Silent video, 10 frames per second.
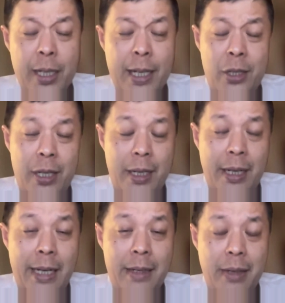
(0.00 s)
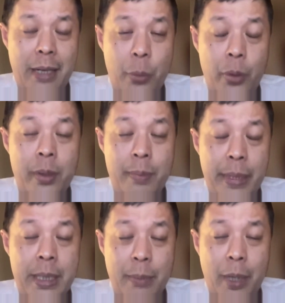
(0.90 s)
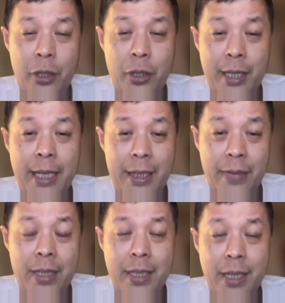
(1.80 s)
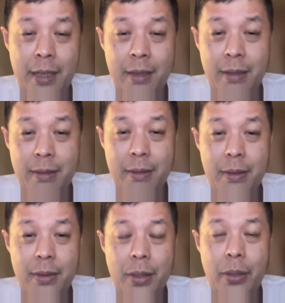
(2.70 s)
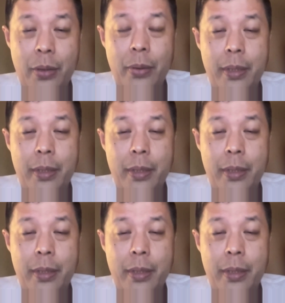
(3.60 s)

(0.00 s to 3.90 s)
village is actually it will be demolished at the end of this year. So